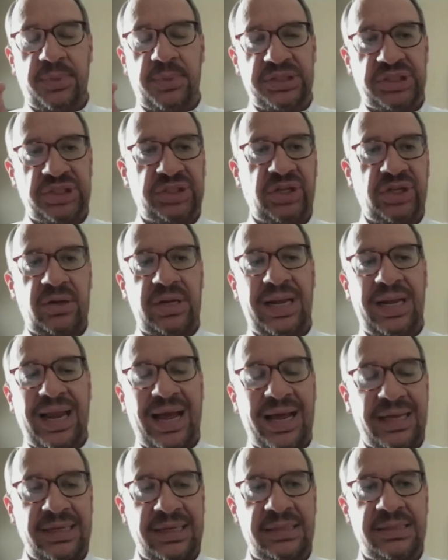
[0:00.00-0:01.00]
budgetary
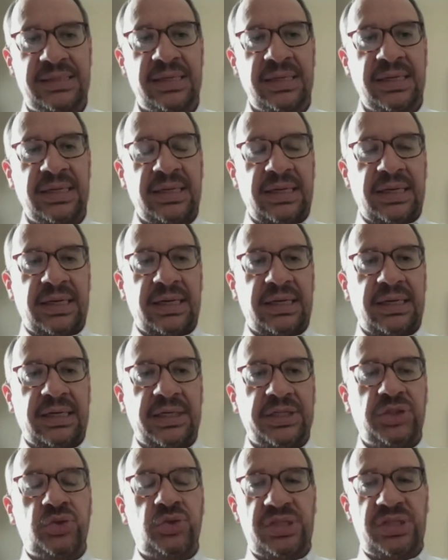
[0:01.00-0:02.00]
lines
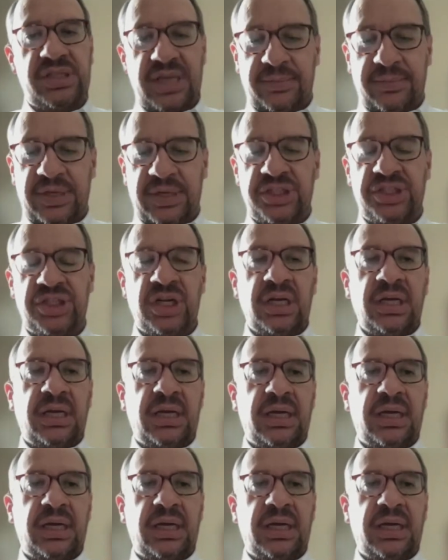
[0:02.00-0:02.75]
to establish